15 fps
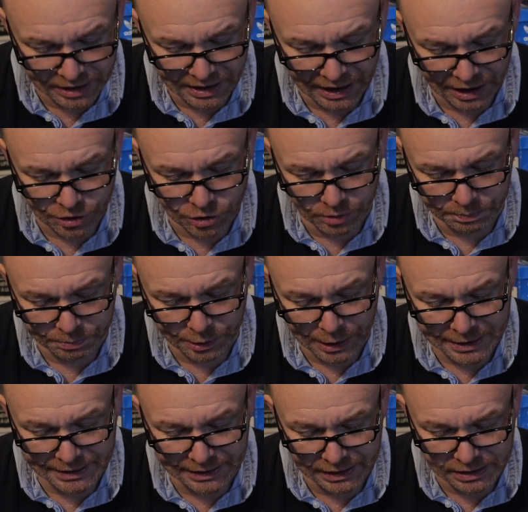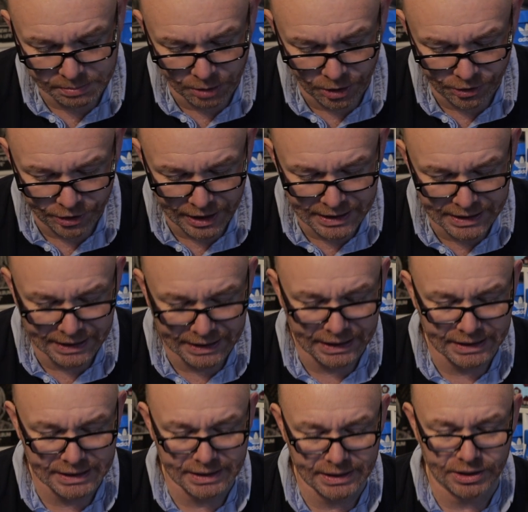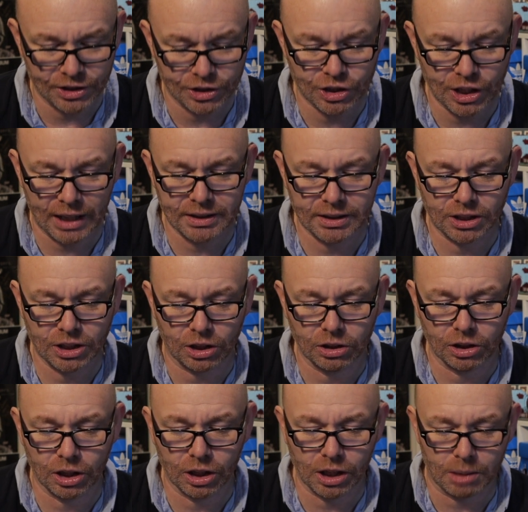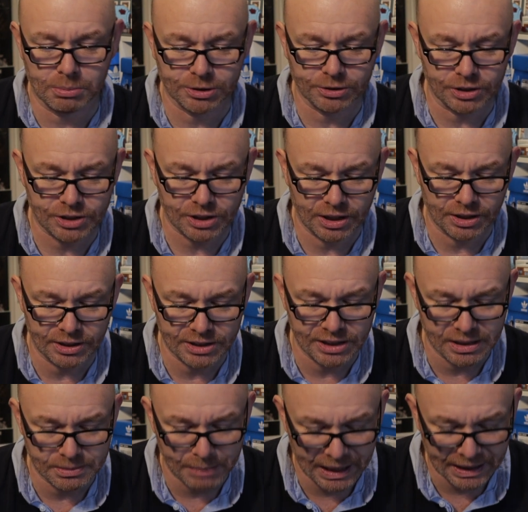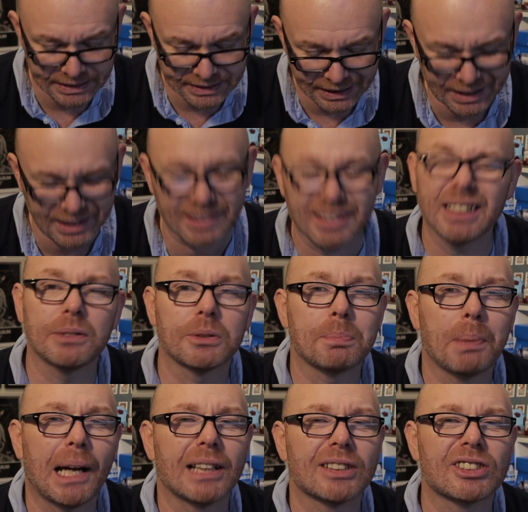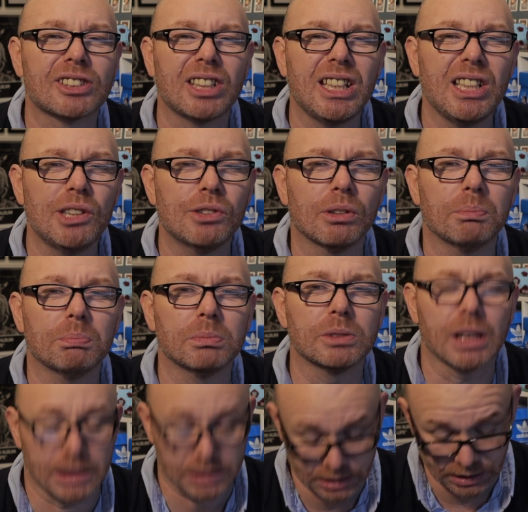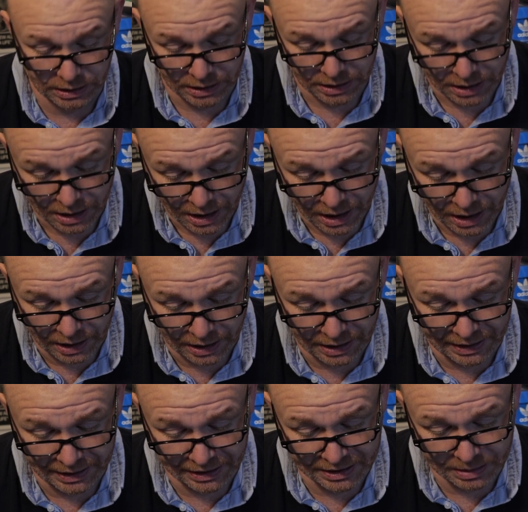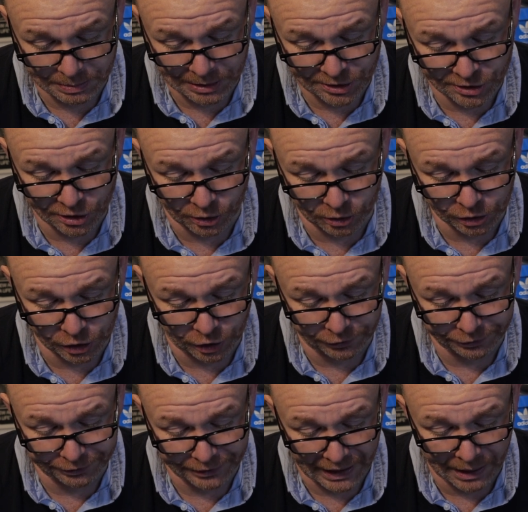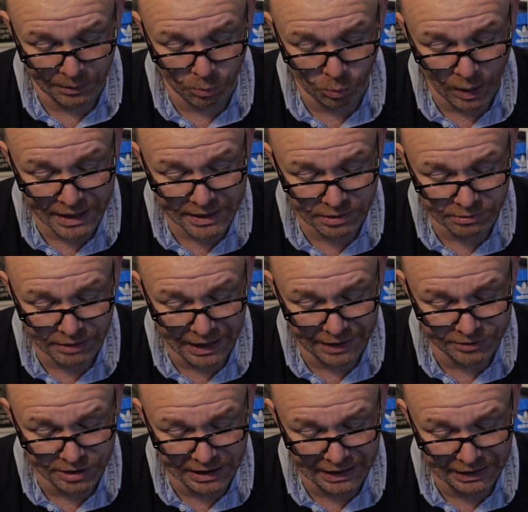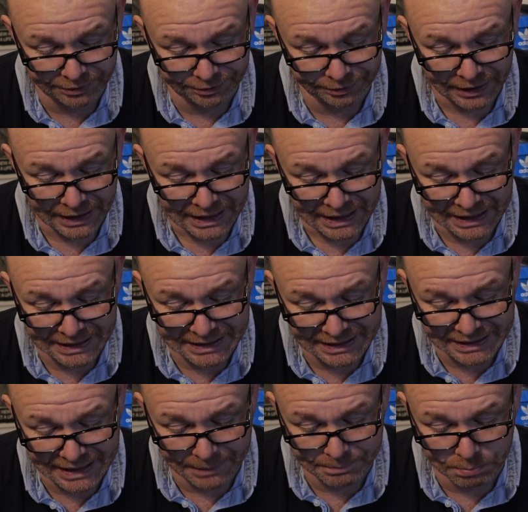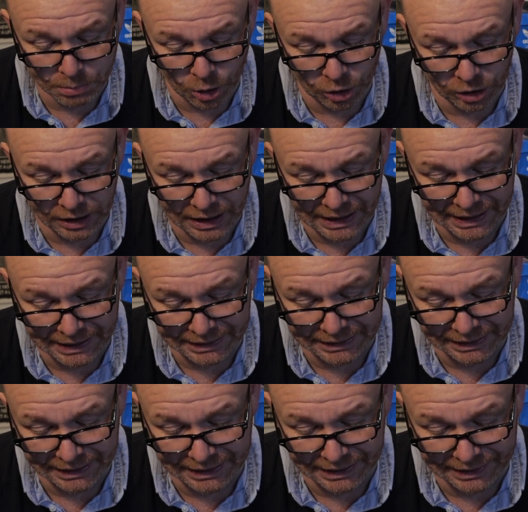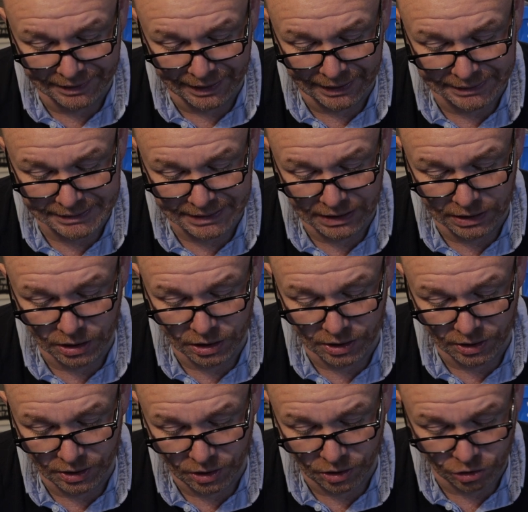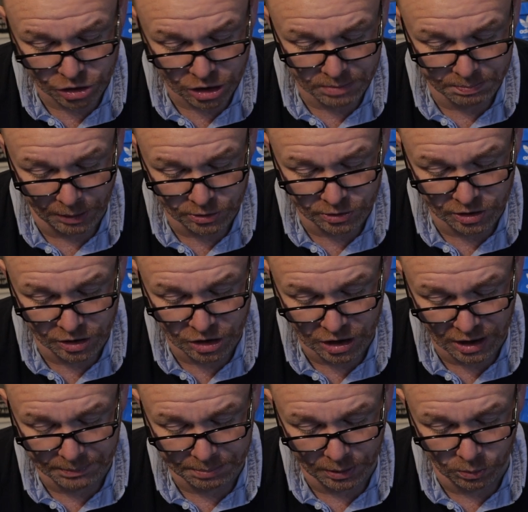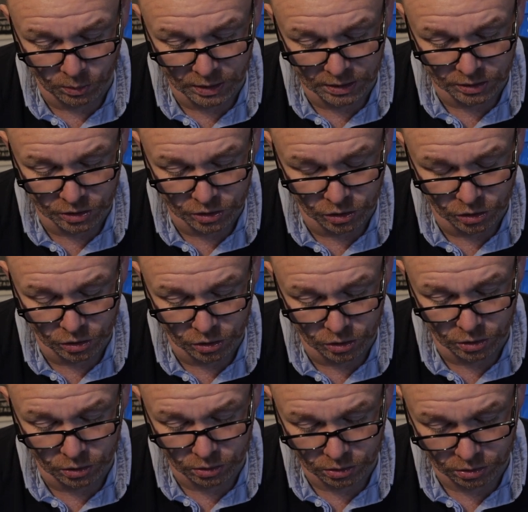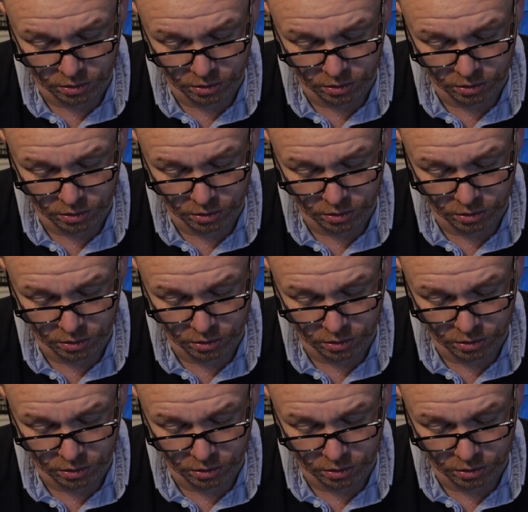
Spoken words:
in the national press last month indicated that the giant conglomerate that is Martell, I think it was part of Seagram's actually, is to be sold off, and when rather than if, it is then more likely that sponsorship will go